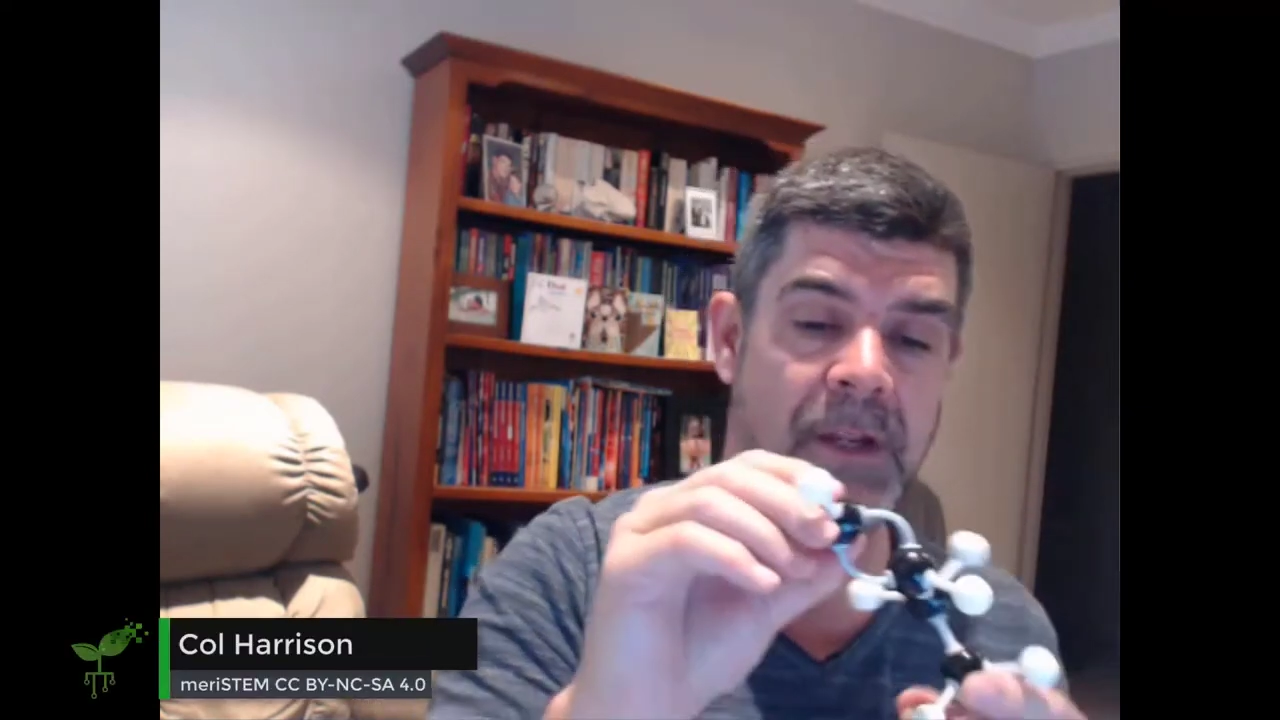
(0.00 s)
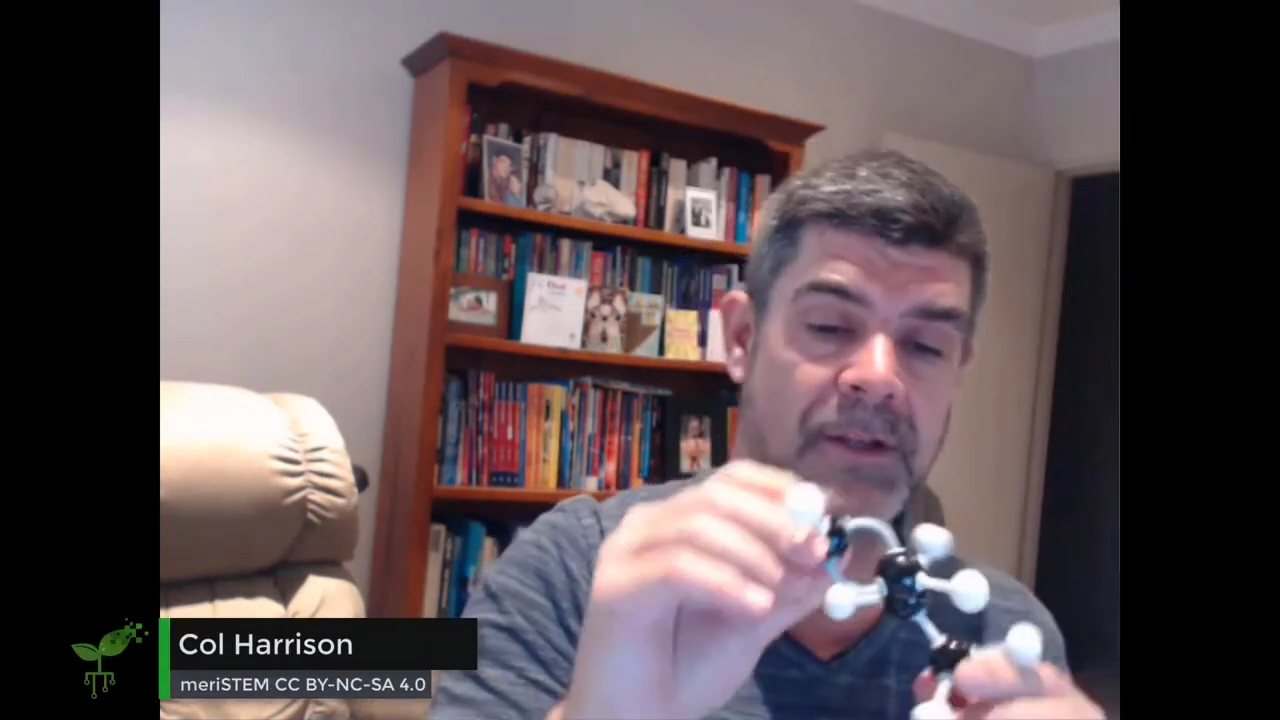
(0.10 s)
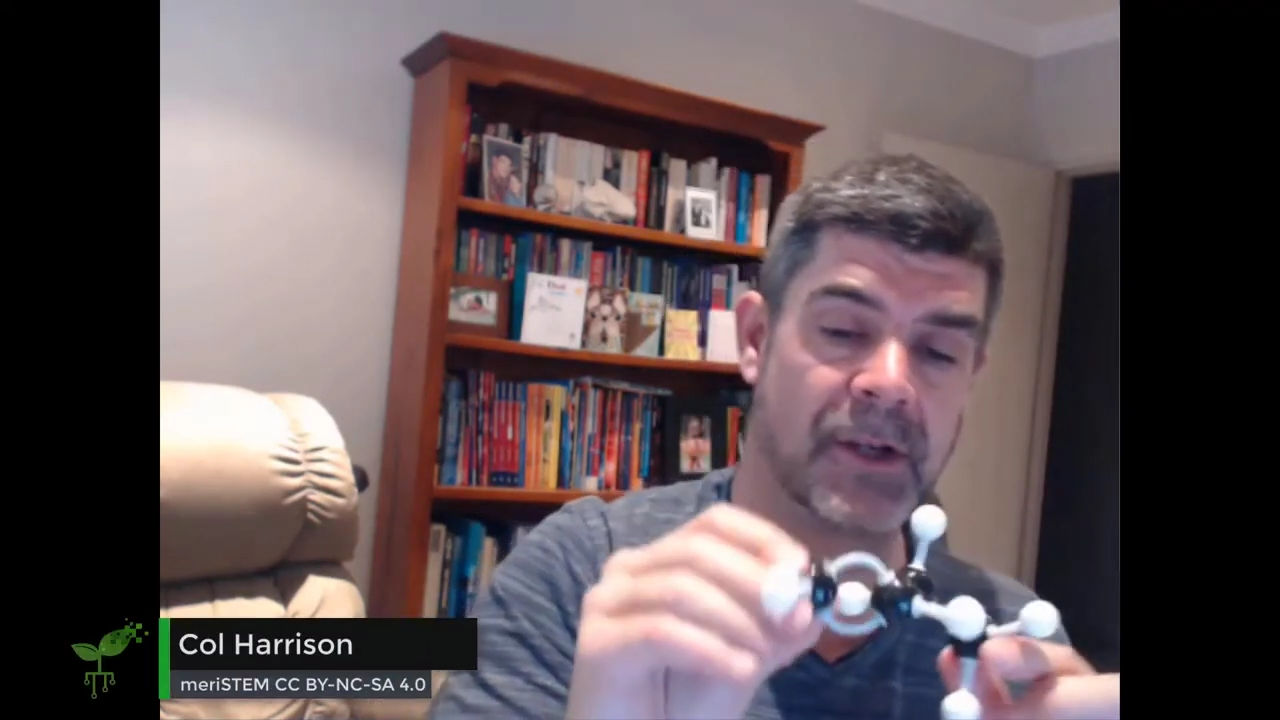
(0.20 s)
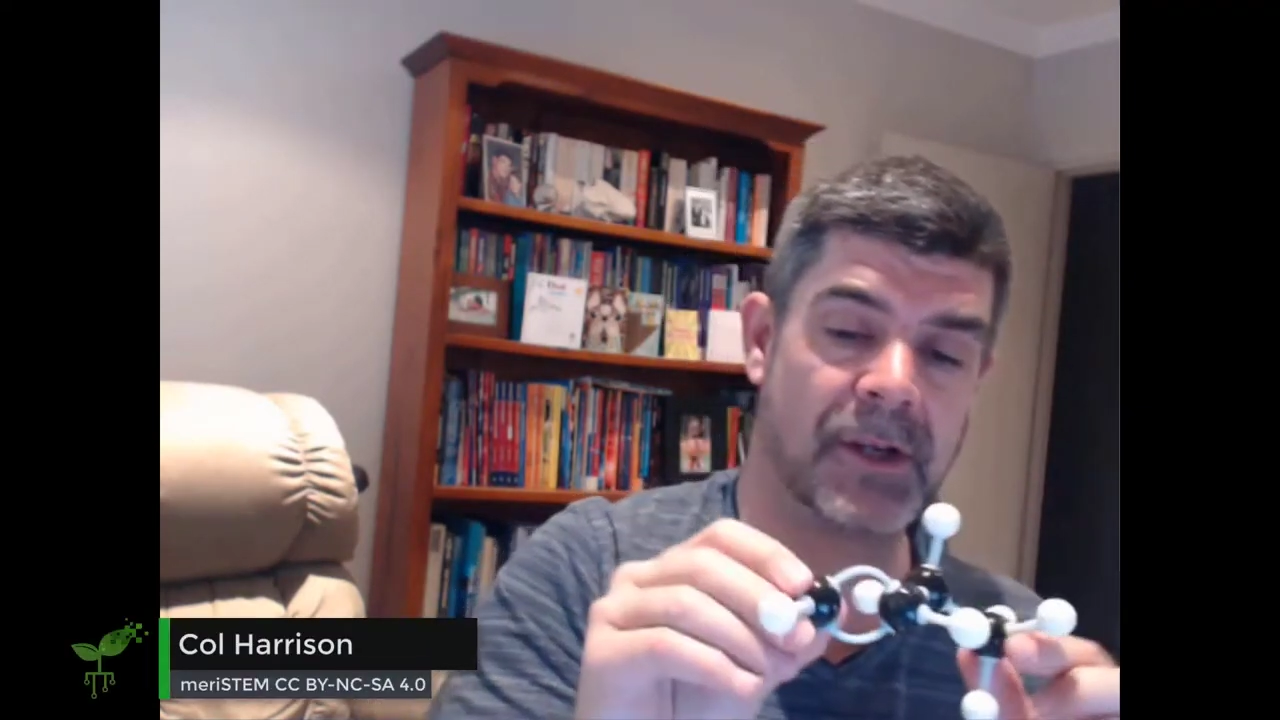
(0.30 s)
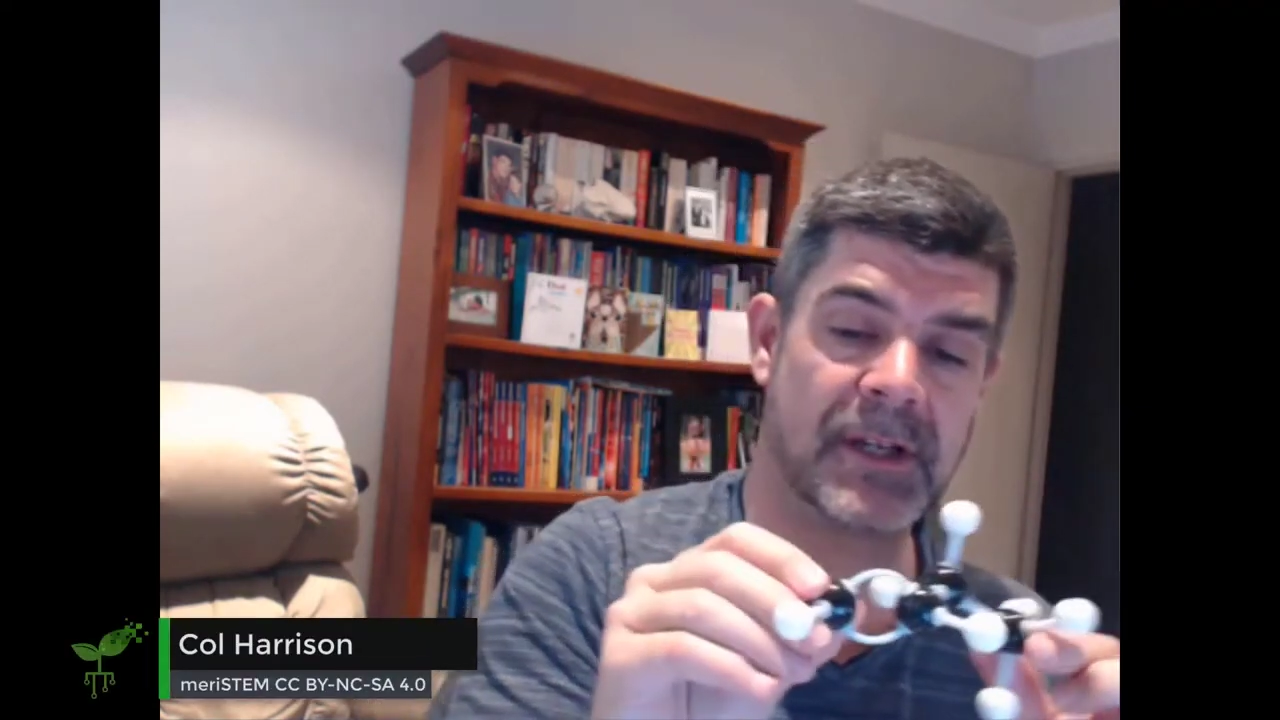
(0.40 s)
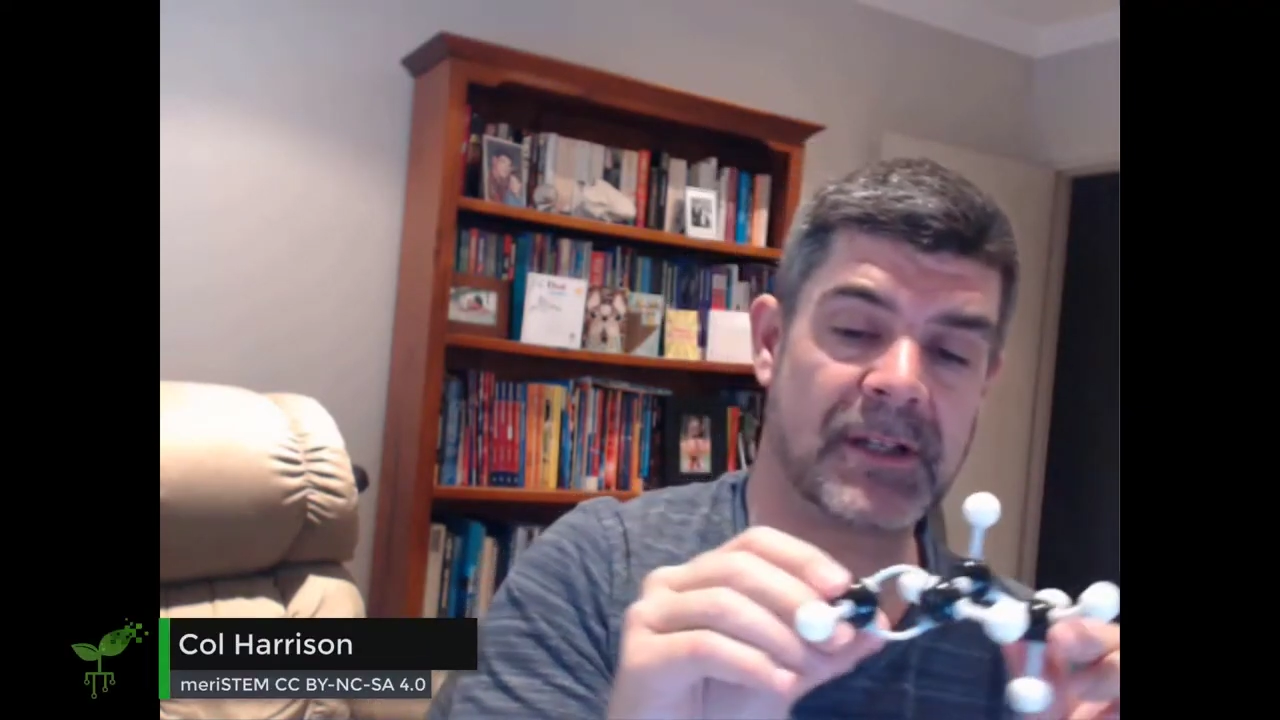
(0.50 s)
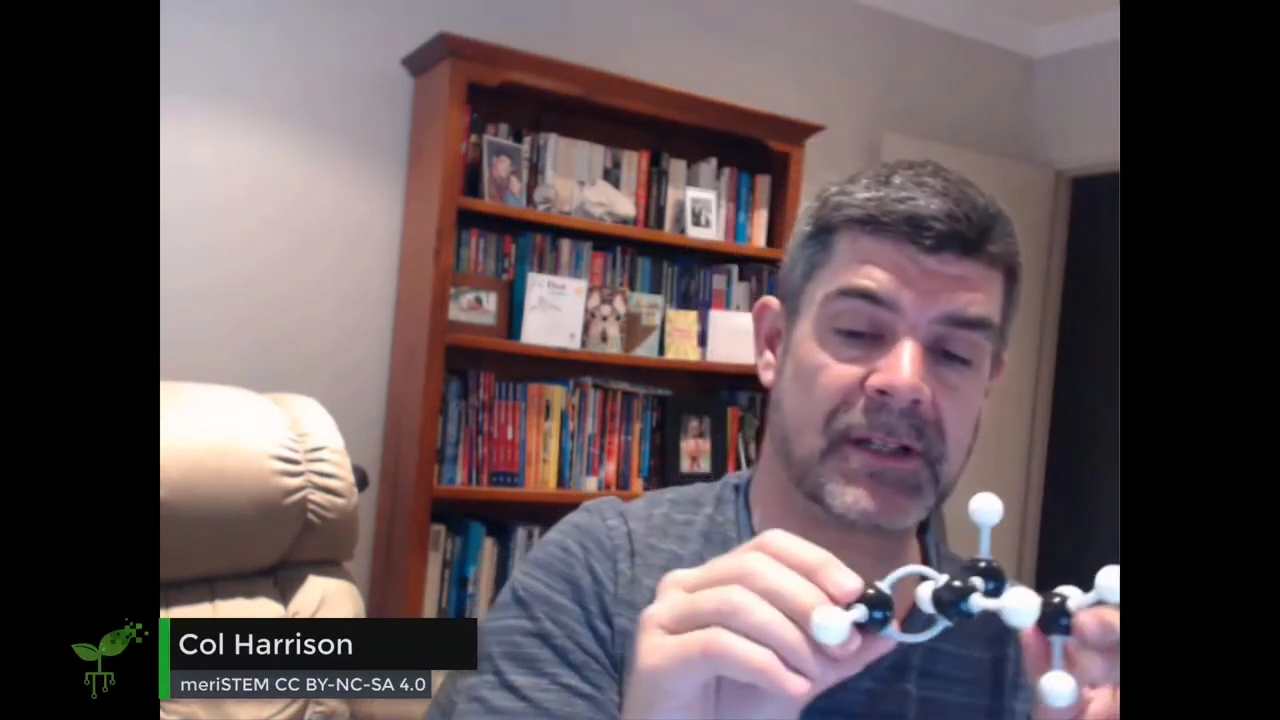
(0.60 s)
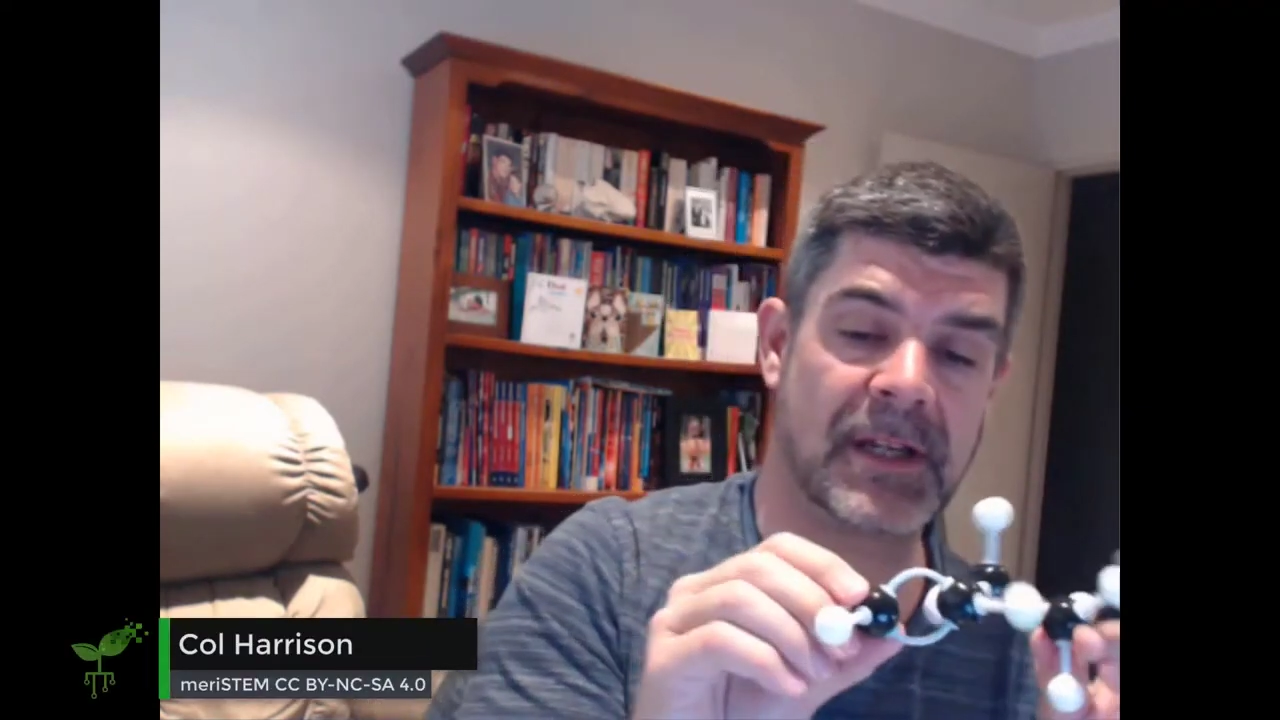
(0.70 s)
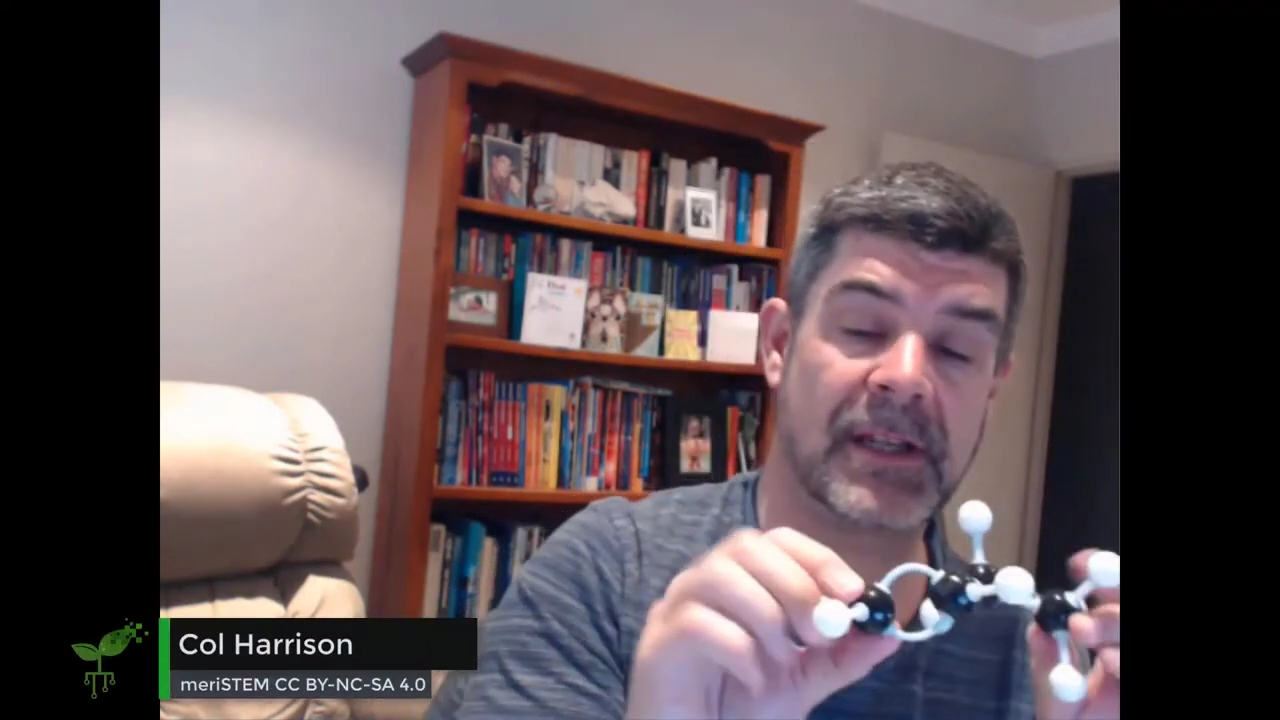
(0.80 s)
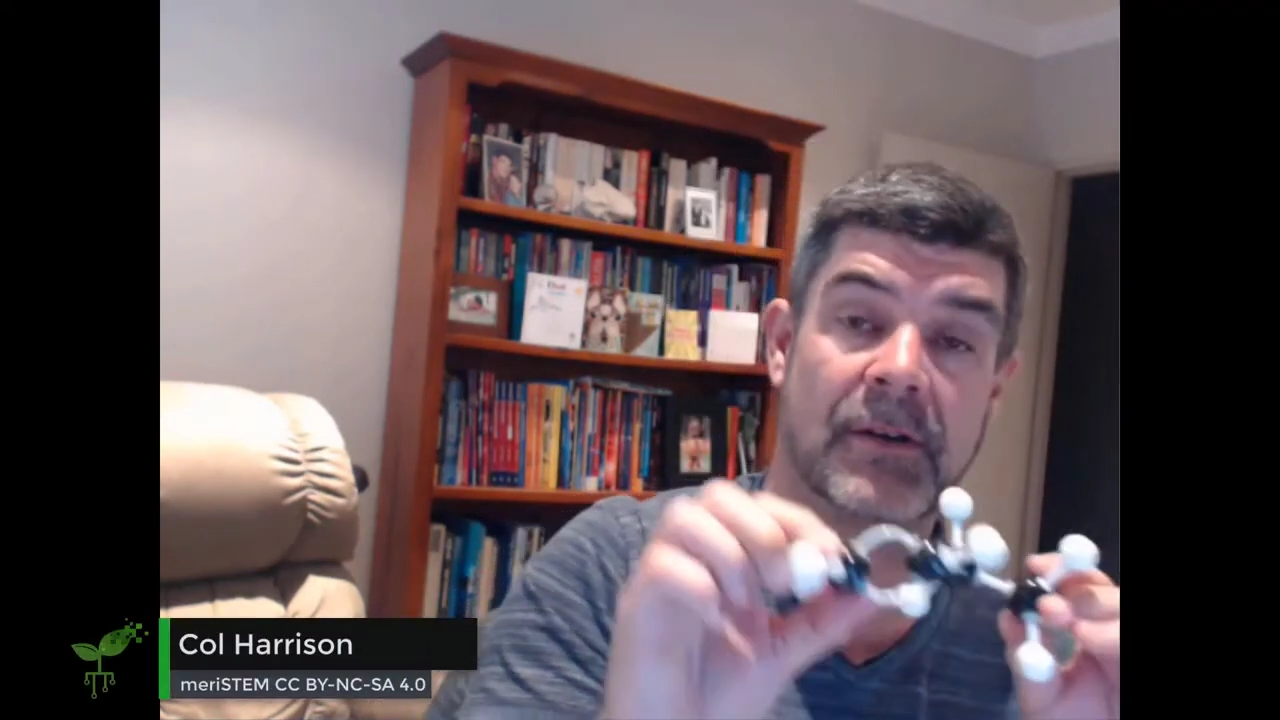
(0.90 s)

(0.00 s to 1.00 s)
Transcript: So you can see